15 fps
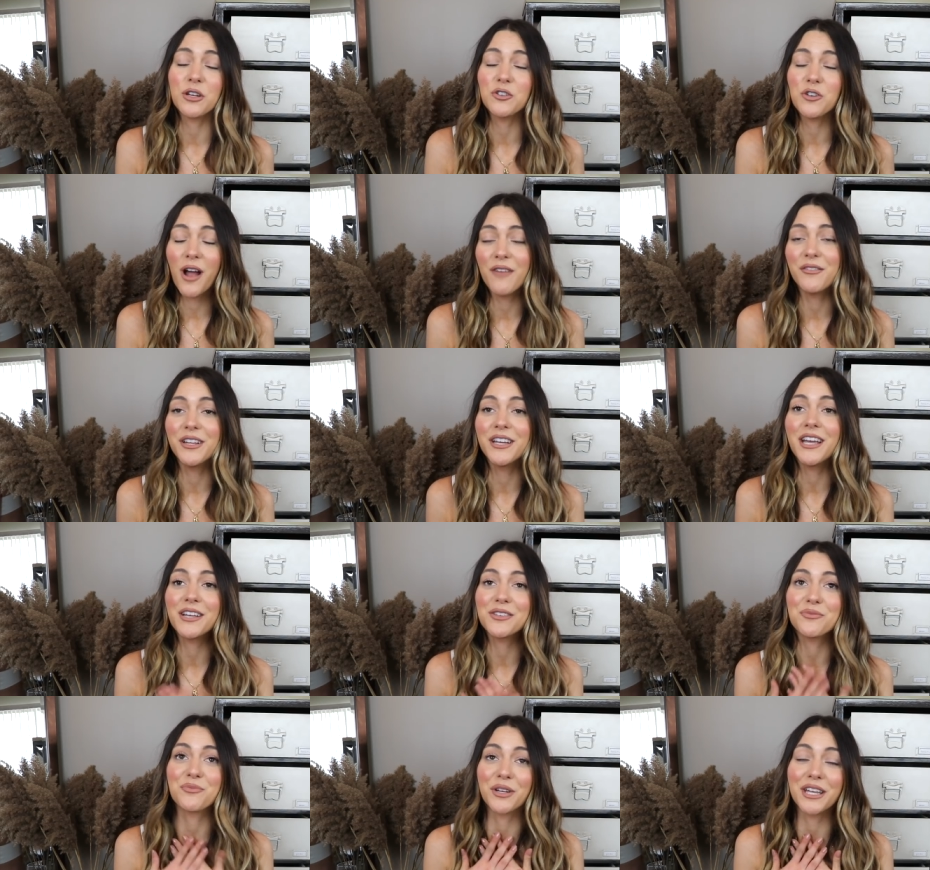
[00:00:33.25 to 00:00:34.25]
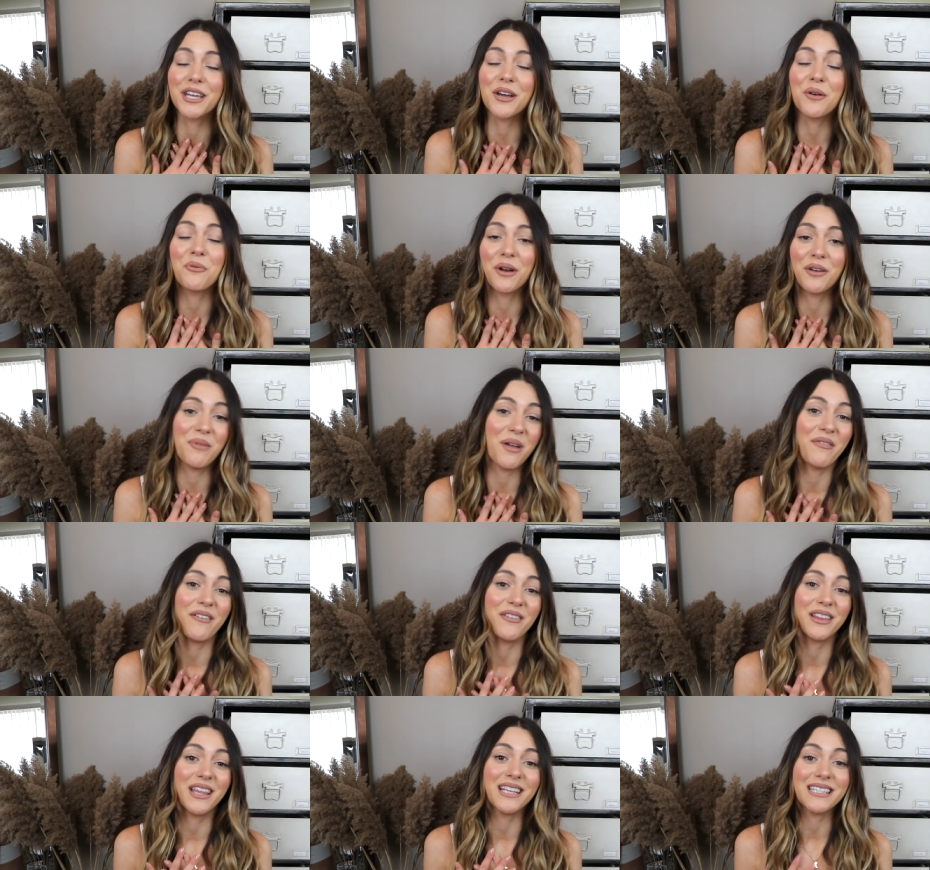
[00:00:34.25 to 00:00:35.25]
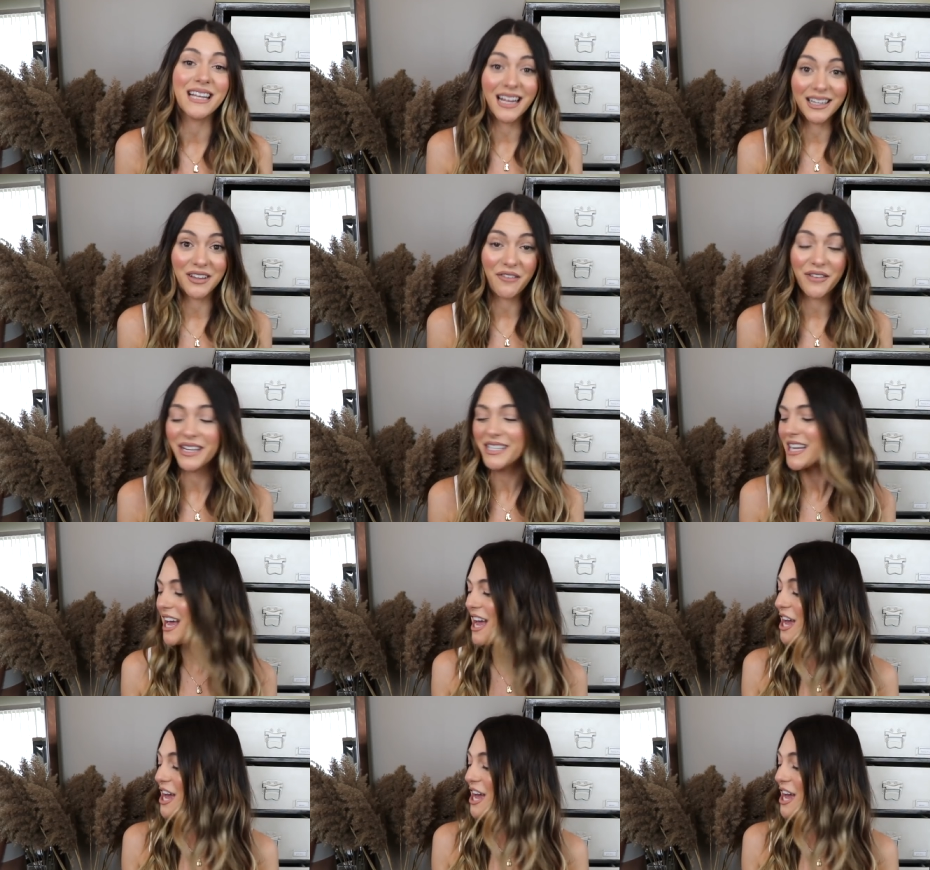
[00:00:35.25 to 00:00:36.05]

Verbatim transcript: Traveling is really one of my favorite things and I love it.